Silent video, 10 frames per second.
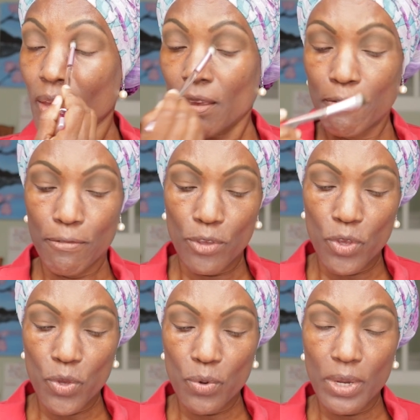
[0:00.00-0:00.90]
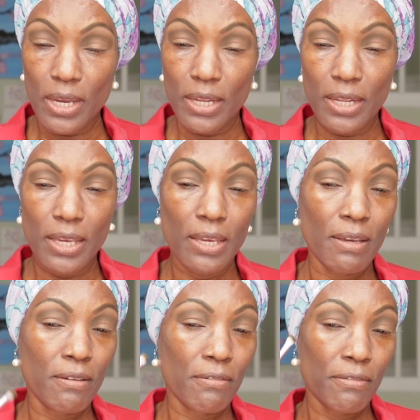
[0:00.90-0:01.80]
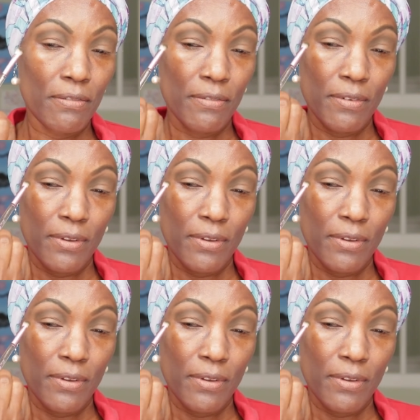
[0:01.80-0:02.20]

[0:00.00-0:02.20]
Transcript: If you can give